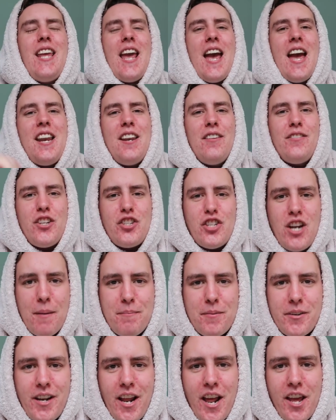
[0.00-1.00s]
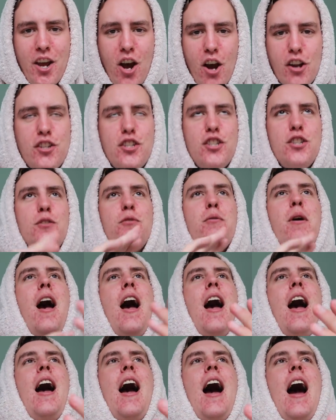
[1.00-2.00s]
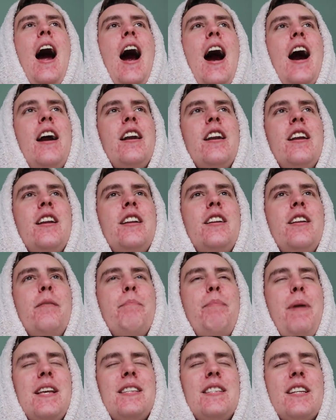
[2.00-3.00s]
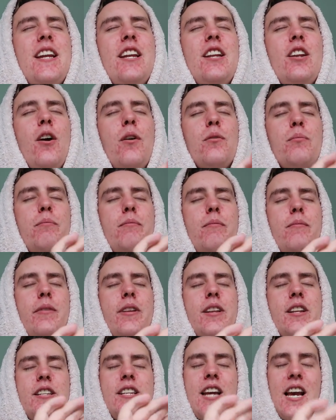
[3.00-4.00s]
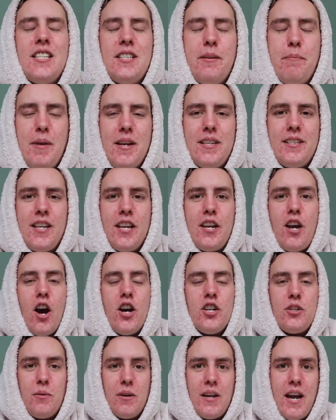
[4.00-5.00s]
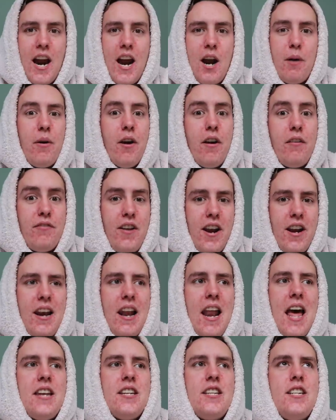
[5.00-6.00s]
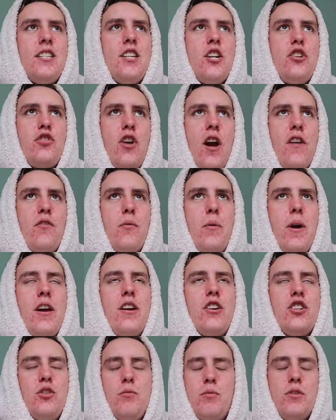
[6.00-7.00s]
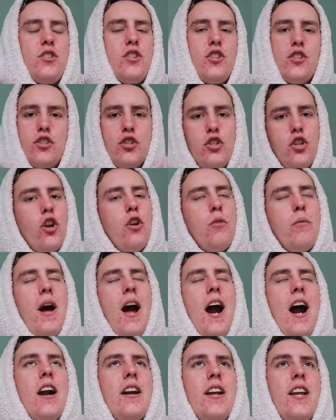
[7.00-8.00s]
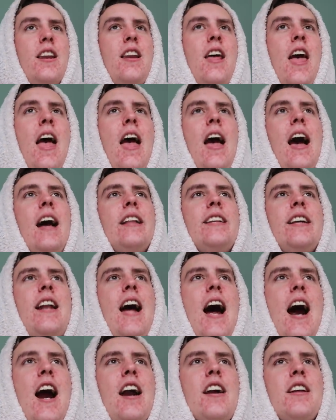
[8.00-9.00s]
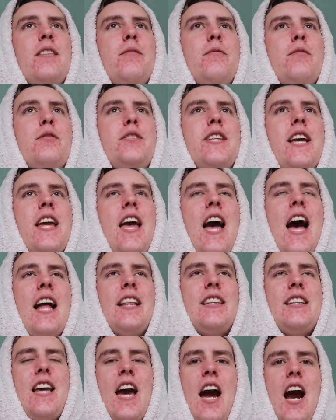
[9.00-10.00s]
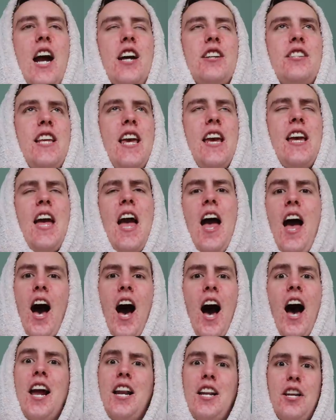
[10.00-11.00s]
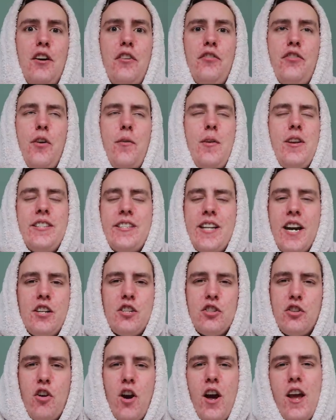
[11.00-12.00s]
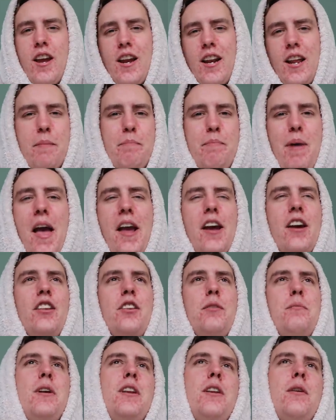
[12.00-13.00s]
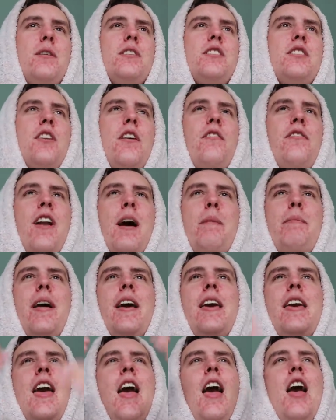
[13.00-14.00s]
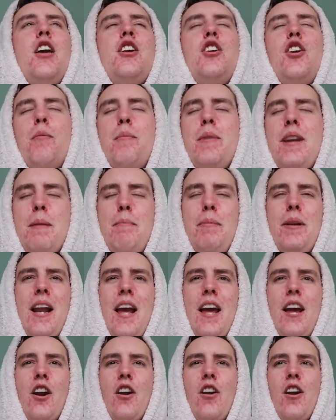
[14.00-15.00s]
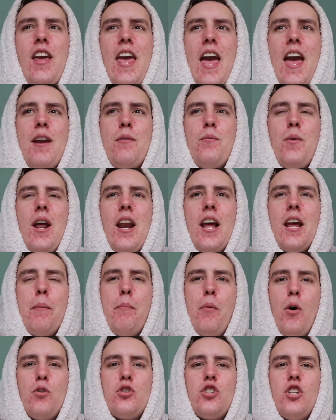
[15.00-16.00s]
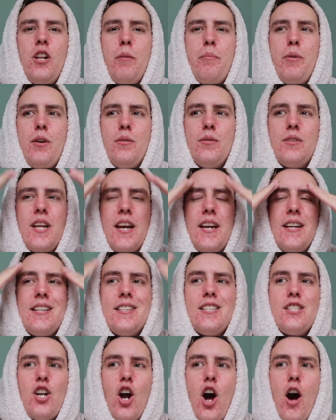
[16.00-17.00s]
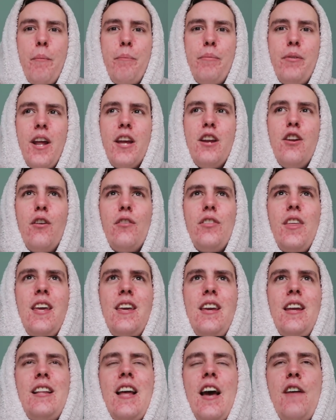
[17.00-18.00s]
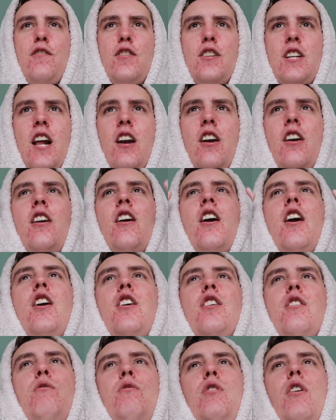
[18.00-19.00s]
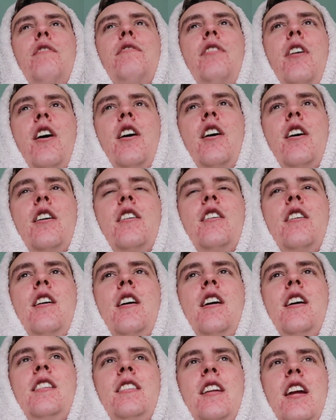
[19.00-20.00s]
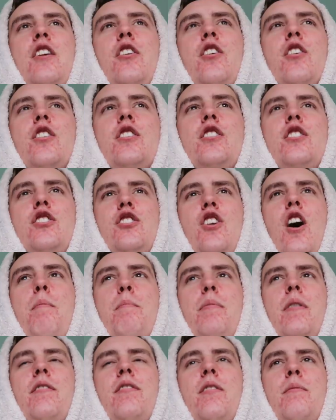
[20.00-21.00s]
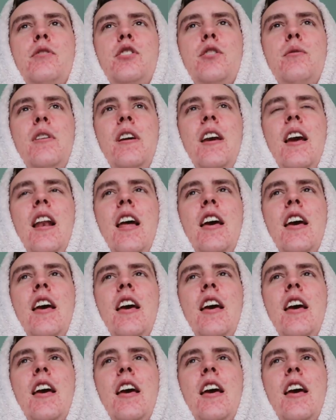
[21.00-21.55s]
the end of the chapter that I got to, Hardin basically, no, Tessa basically got into a car with her friend Landon to drive away because she was just done with Hardin. And then Hardin was like at the car saying, I love you. And he starts crying and like banging on the window and stuff. And I'm like, you're manipulating her again with like emotional abuse. Like, stop. Like, you're thinking that if you tell her you love her, that you're going to stop her from doing it.